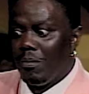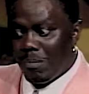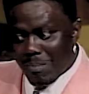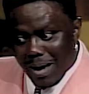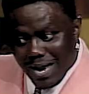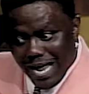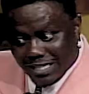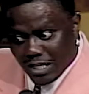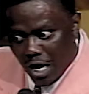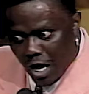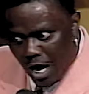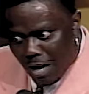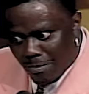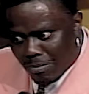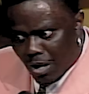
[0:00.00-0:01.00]
Man, that's a
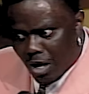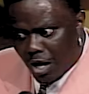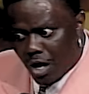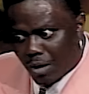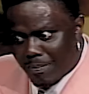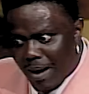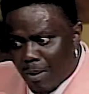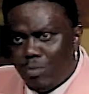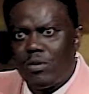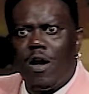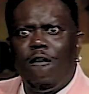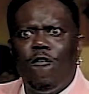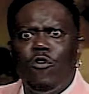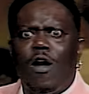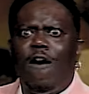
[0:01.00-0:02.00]
humbug, man. What the,
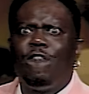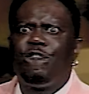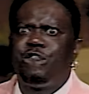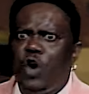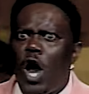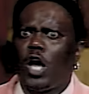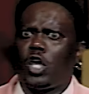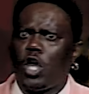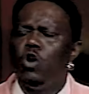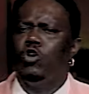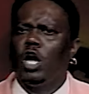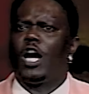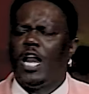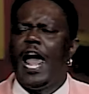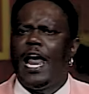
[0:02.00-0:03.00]
what the fuck you
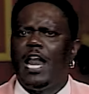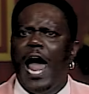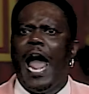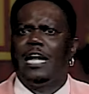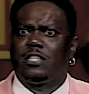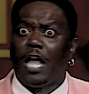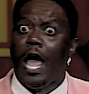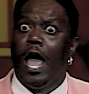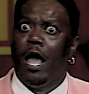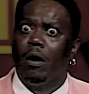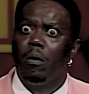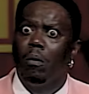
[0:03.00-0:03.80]
looking at like that?